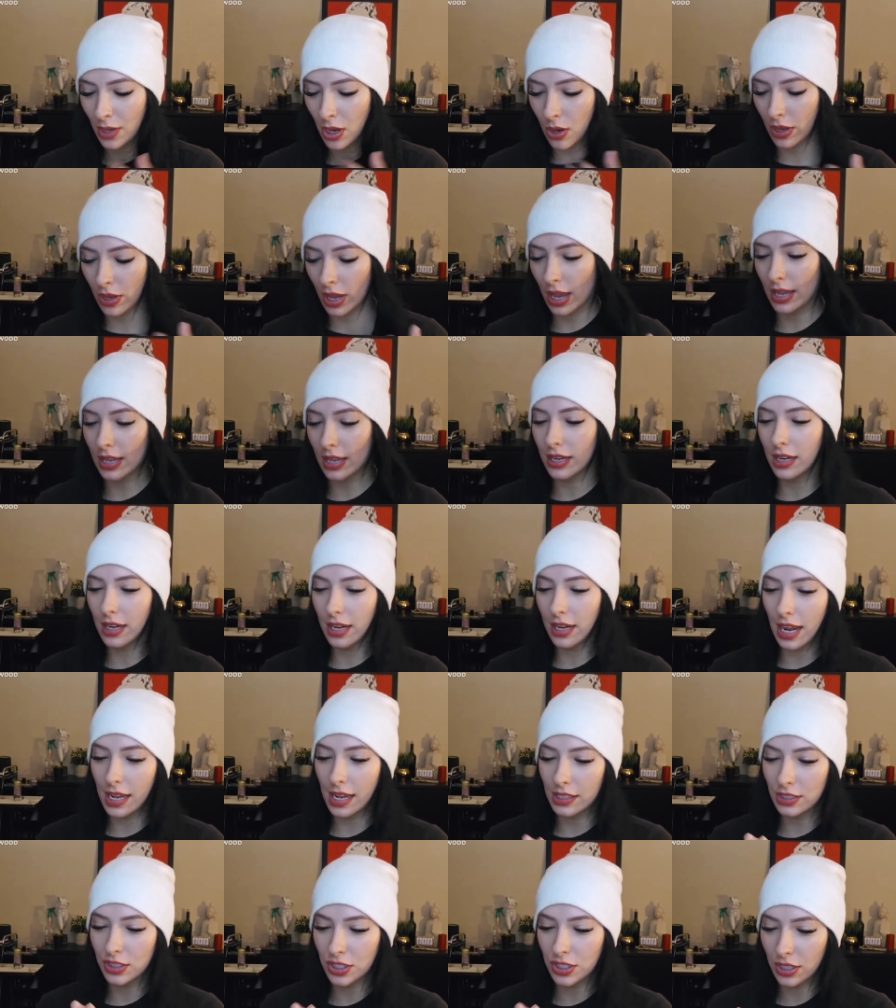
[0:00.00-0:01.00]
Okay, he didn't
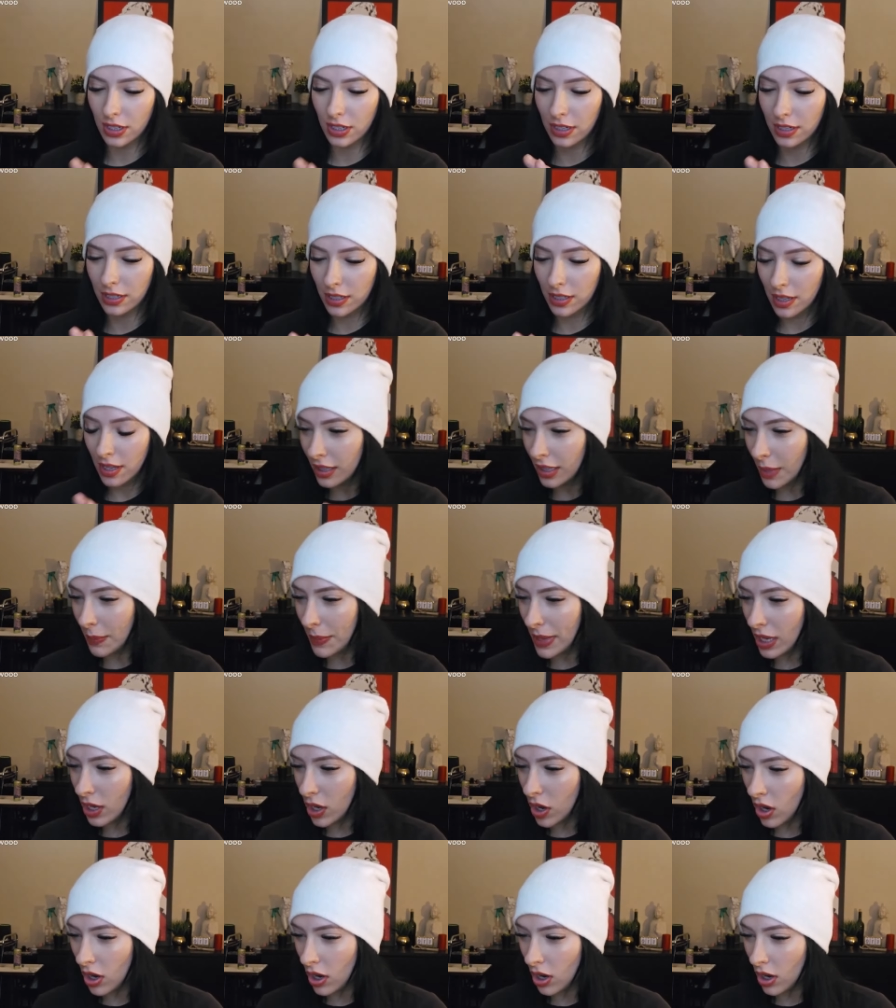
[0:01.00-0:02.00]
answer. Let
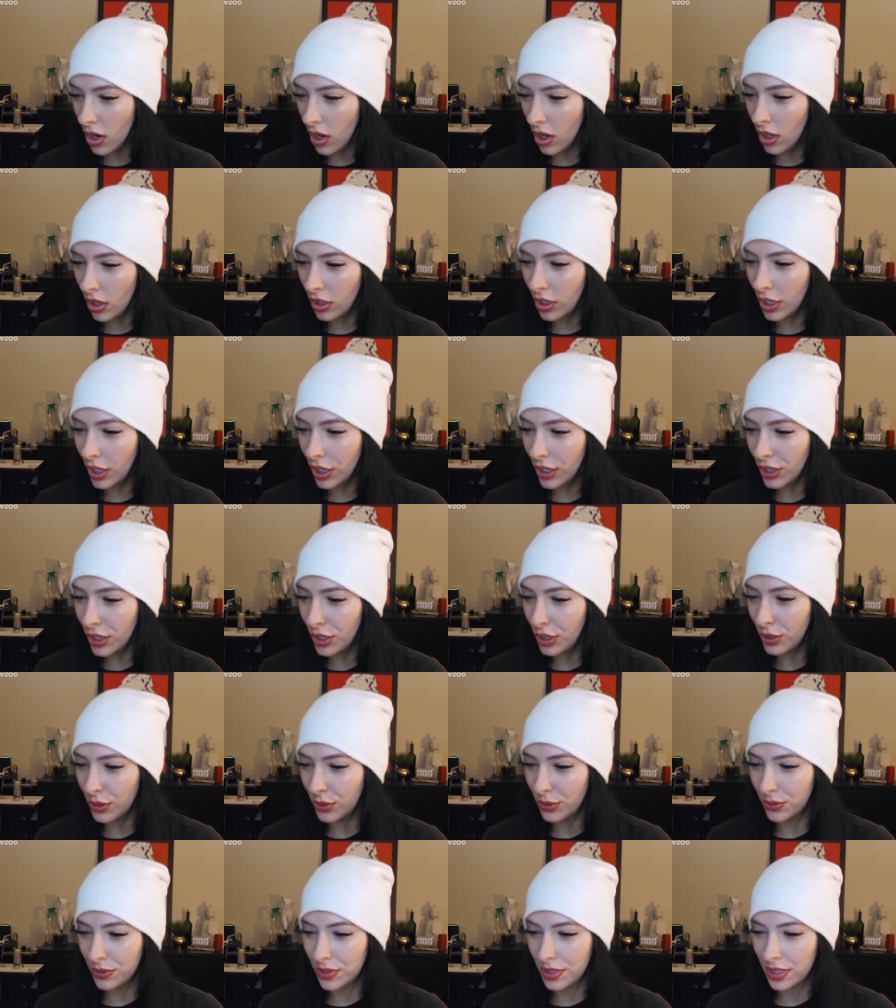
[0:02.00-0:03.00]
me call
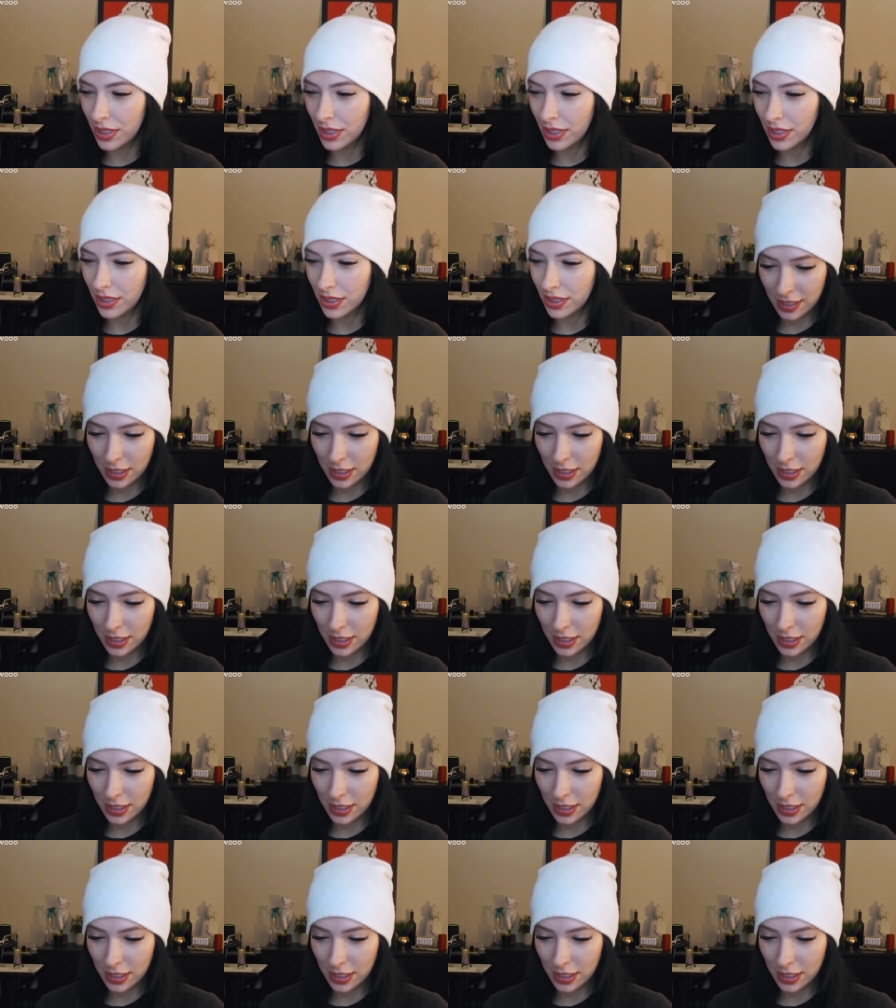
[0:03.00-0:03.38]
Knut.